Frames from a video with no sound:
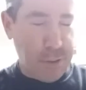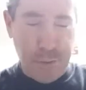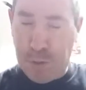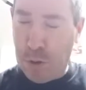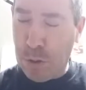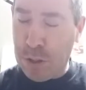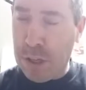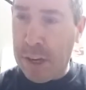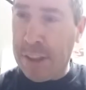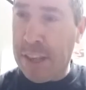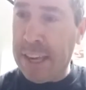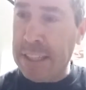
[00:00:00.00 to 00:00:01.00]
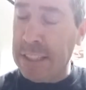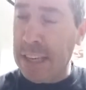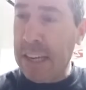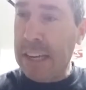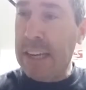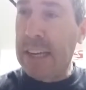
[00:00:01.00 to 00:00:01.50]
confusion and things.
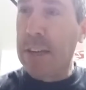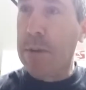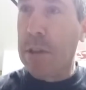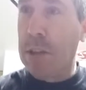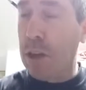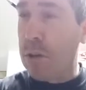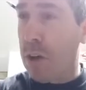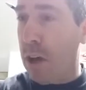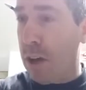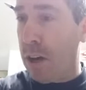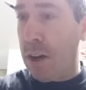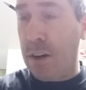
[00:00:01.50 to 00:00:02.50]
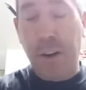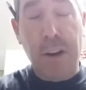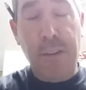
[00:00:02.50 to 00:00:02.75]
A